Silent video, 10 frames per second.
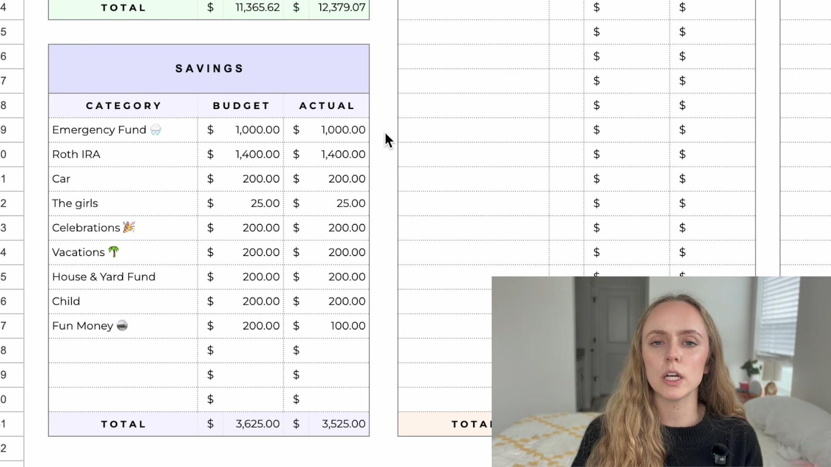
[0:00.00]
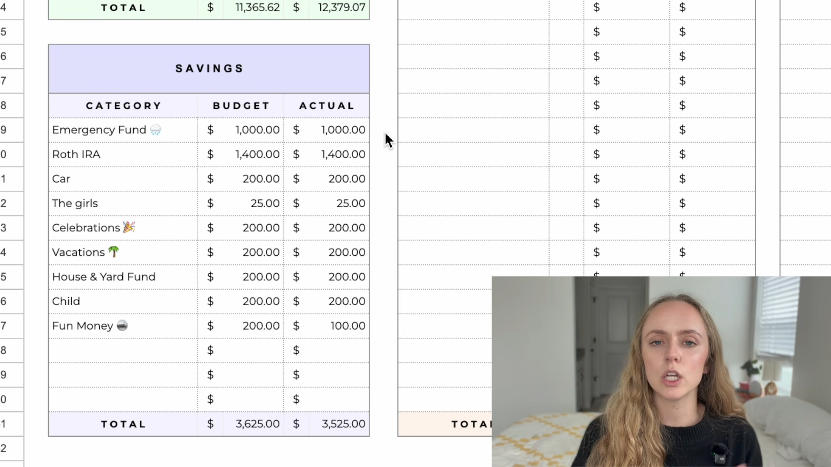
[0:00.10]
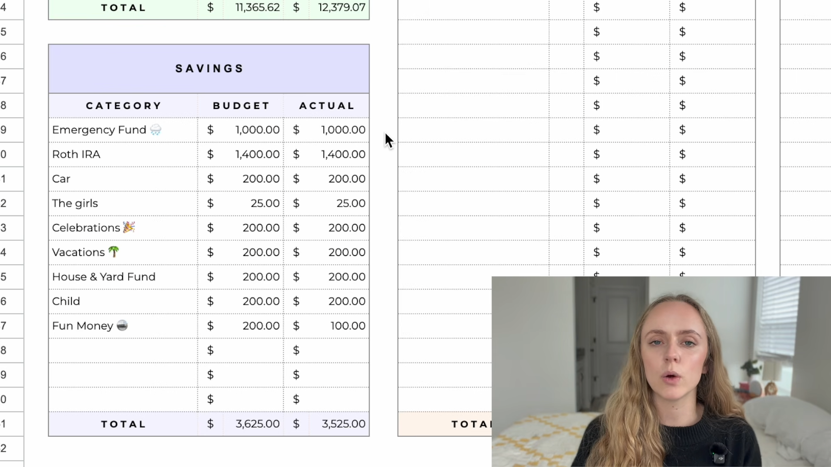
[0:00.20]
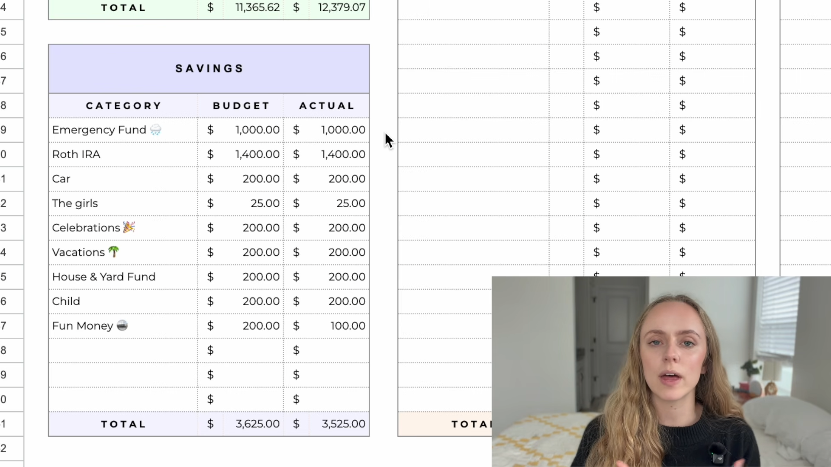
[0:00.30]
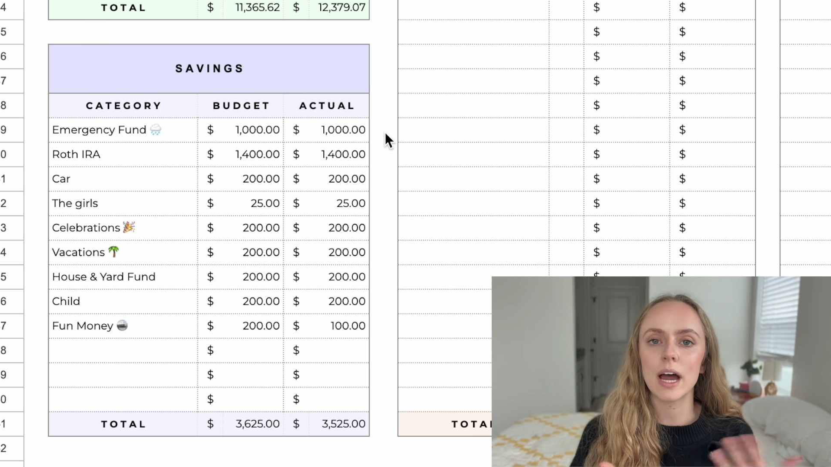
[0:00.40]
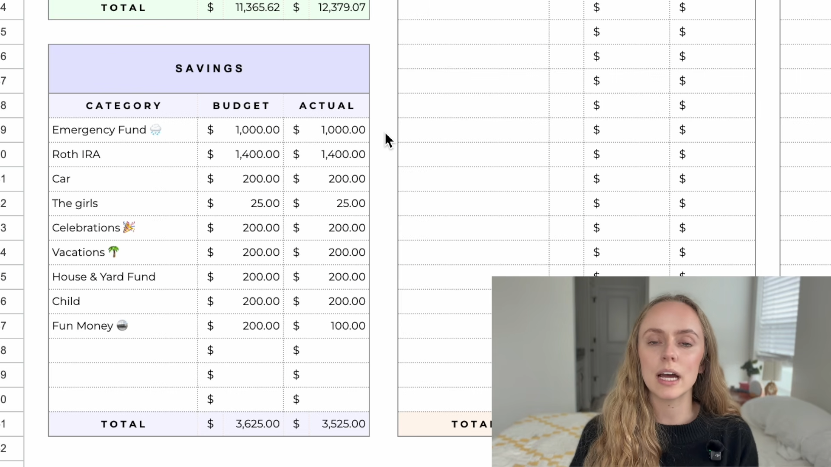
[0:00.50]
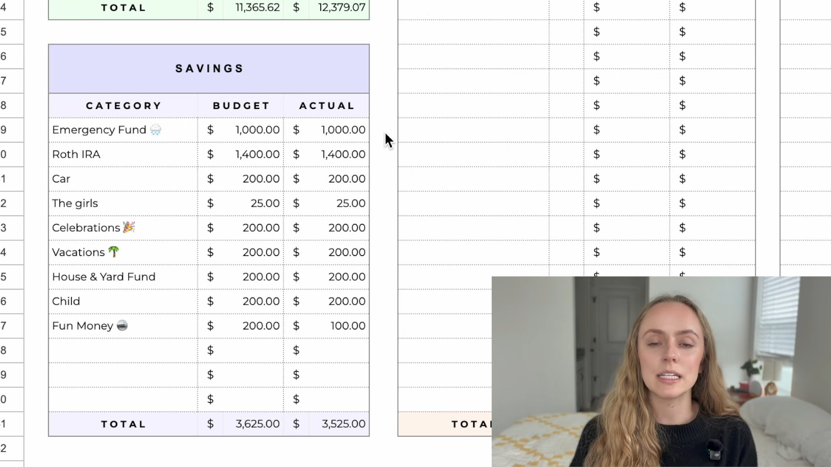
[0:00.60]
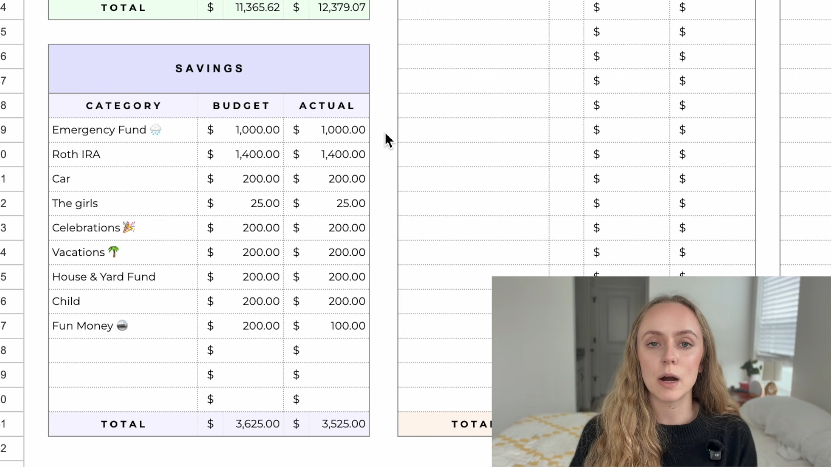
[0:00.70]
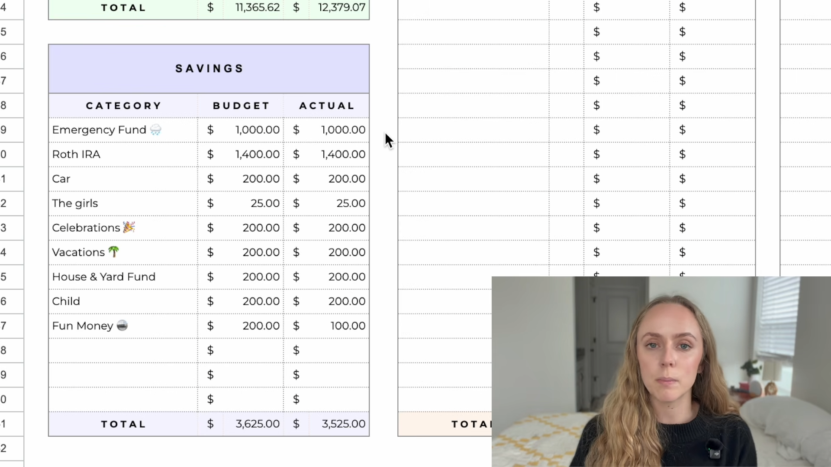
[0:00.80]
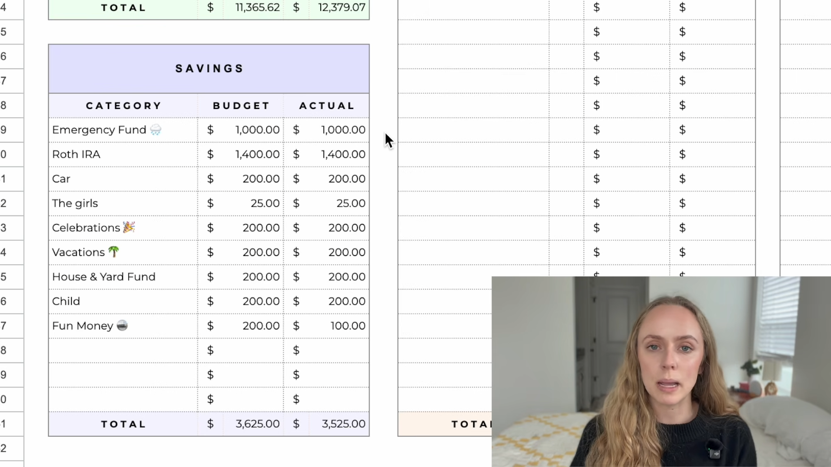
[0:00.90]
you know, a
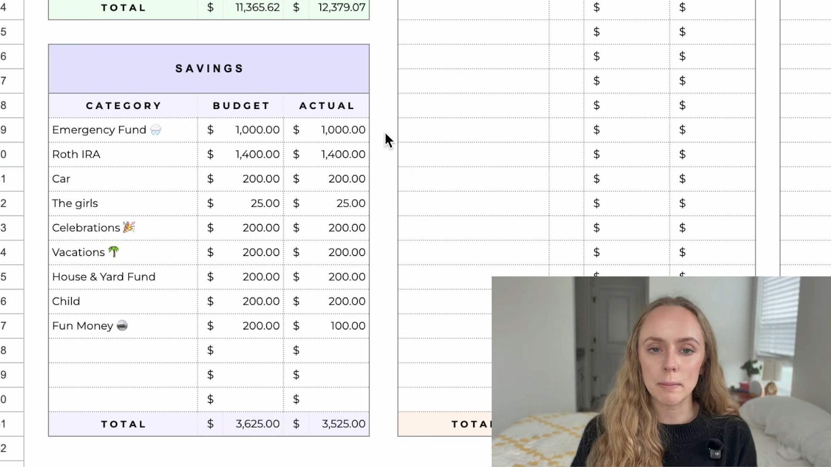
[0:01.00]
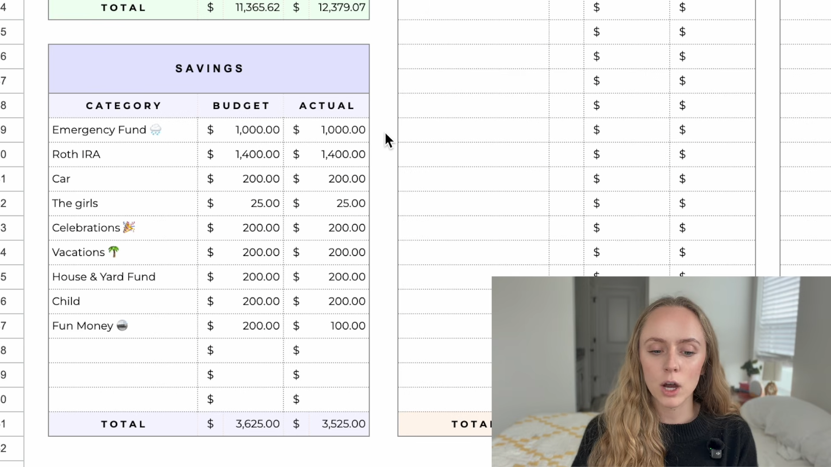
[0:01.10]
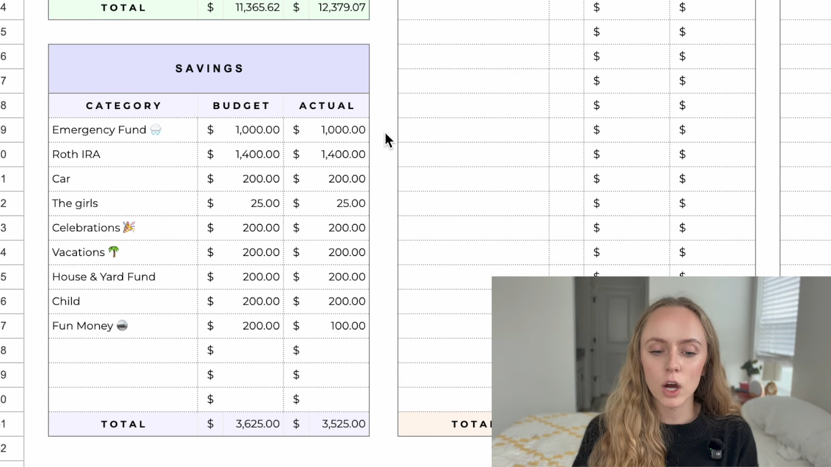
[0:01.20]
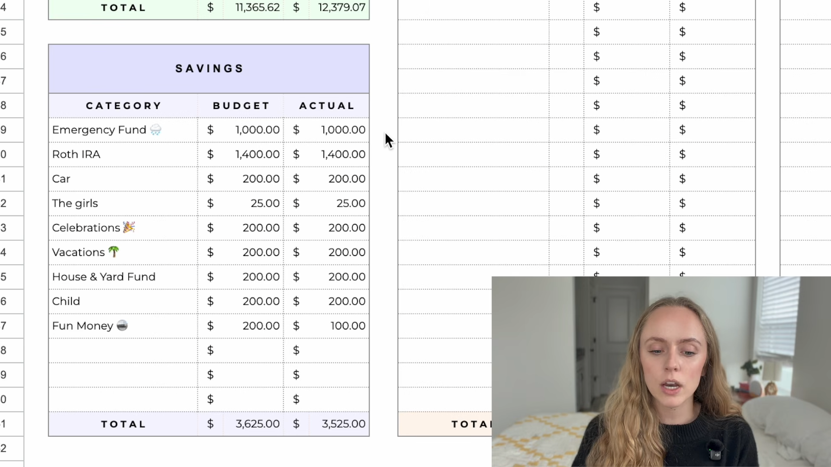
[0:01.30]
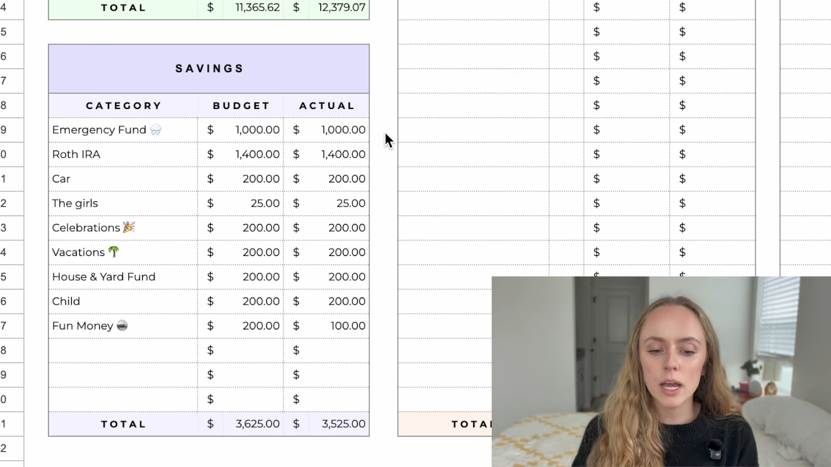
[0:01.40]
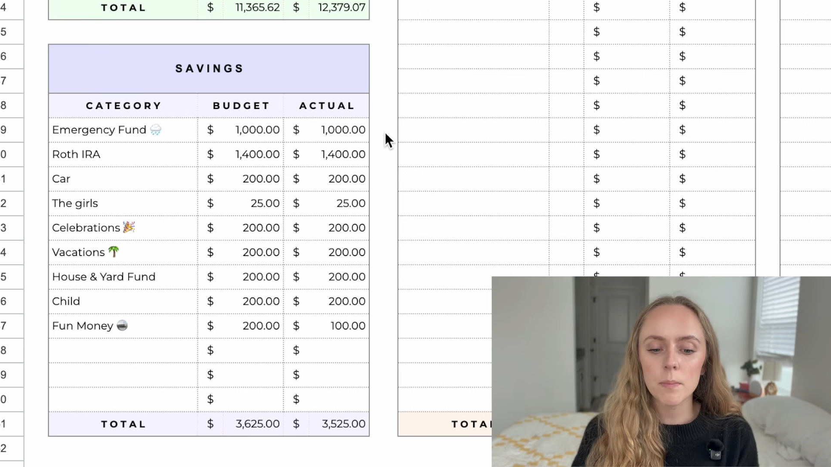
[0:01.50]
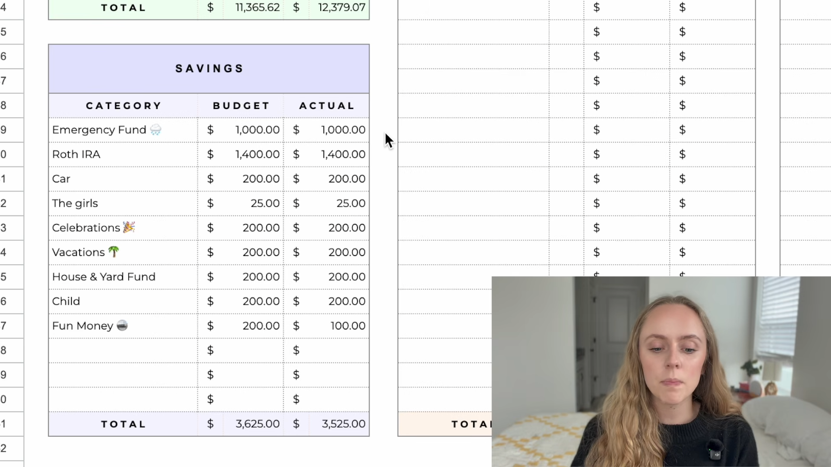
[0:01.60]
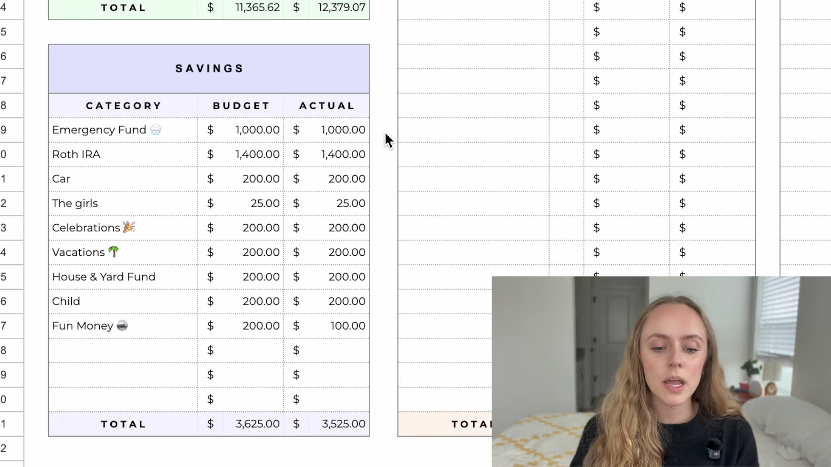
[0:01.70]
down payment on it,